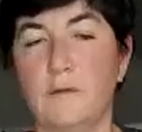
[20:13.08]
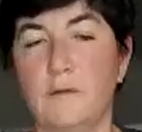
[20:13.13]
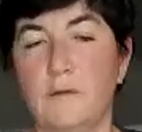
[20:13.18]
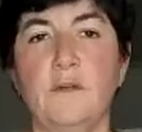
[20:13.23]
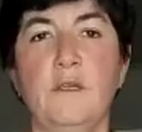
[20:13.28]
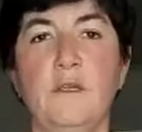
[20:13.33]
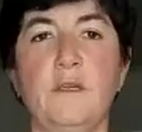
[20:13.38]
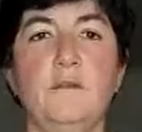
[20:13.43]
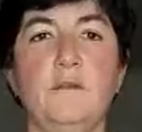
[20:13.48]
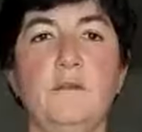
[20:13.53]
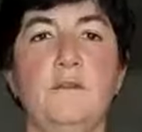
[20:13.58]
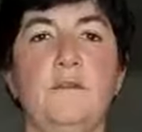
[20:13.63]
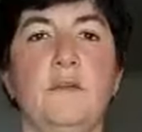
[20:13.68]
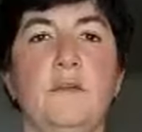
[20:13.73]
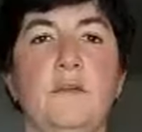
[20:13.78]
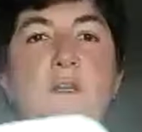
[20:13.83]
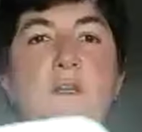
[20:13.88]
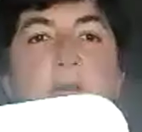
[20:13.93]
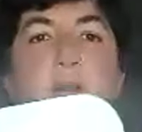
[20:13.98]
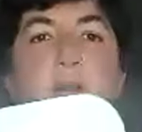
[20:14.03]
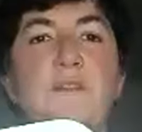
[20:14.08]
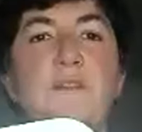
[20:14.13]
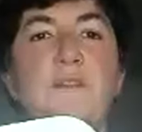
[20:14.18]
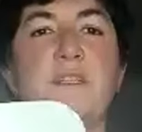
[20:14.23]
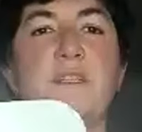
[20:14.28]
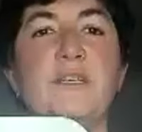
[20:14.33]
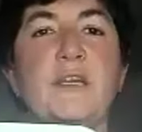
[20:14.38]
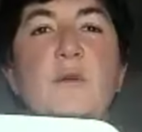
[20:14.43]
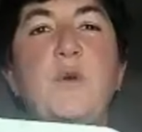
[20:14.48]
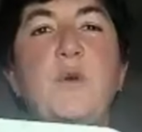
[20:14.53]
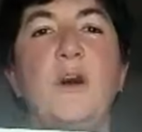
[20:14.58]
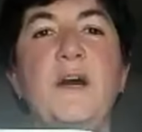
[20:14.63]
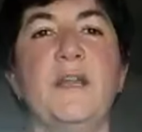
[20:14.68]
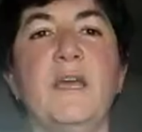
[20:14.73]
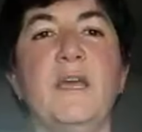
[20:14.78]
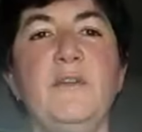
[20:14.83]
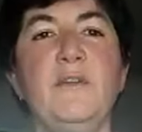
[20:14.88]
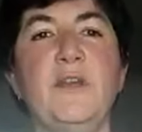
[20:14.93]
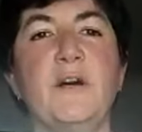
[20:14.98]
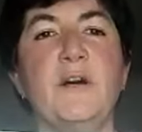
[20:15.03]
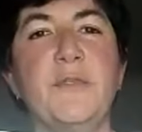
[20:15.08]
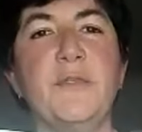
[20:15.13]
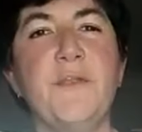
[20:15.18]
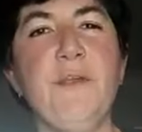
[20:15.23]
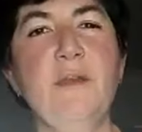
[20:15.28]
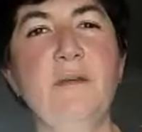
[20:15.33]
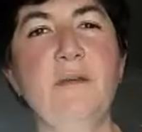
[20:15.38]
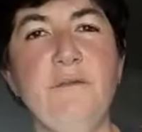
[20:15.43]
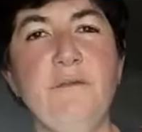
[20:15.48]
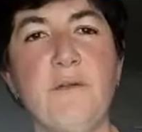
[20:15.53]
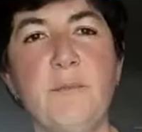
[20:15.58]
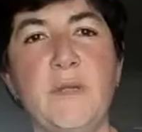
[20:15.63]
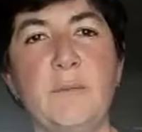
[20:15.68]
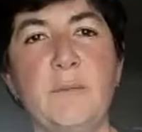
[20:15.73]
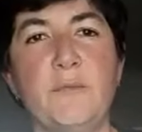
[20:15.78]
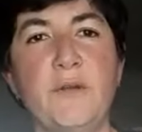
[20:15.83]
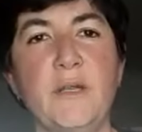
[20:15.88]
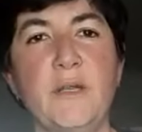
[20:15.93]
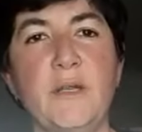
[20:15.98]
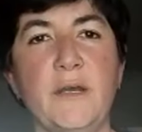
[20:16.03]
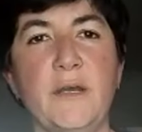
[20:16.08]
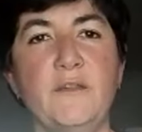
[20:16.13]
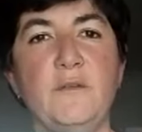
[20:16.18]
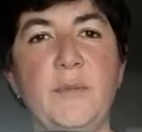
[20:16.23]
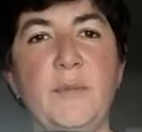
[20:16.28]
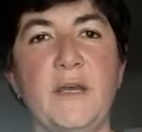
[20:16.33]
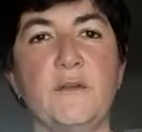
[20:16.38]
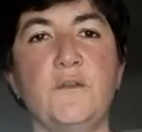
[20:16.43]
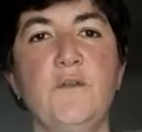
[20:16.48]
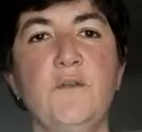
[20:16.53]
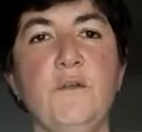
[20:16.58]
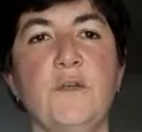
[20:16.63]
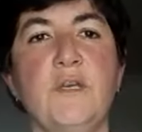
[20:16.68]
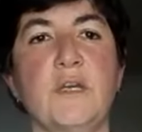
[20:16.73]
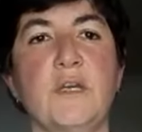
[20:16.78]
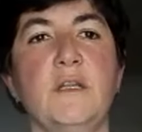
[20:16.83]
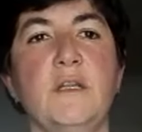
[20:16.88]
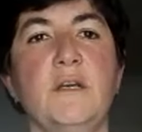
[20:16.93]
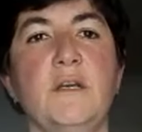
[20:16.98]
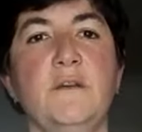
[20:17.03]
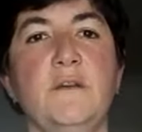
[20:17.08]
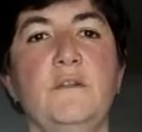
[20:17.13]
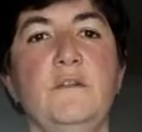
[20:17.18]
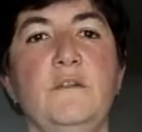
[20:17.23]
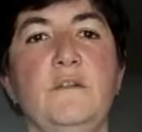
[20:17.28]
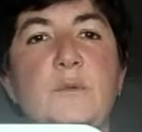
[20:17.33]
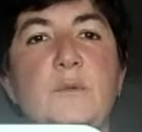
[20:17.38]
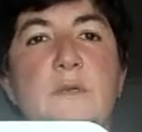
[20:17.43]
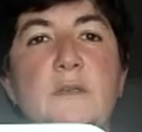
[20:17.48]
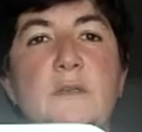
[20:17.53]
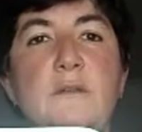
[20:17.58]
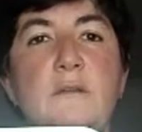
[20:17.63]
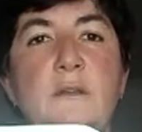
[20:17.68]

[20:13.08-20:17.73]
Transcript: So you can see it's actually quite heavy. I think from memory it weighs about 2 kilos, this one.